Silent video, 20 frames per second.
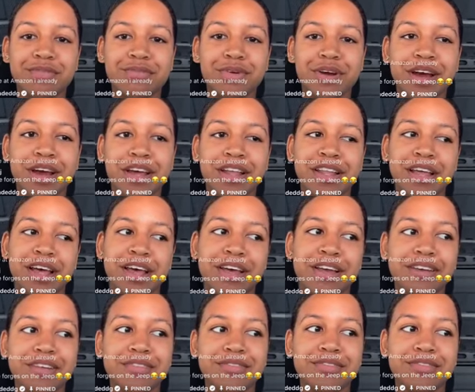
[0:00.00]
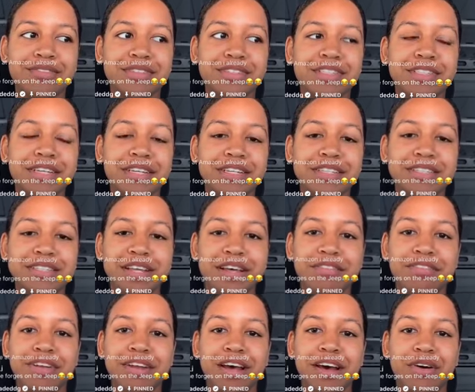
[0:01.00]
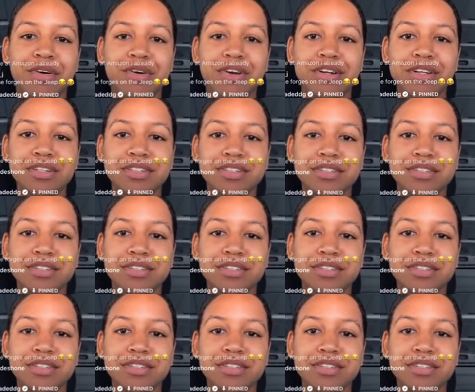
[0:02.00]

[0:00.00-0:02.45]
Probably, like, 6-7 hours.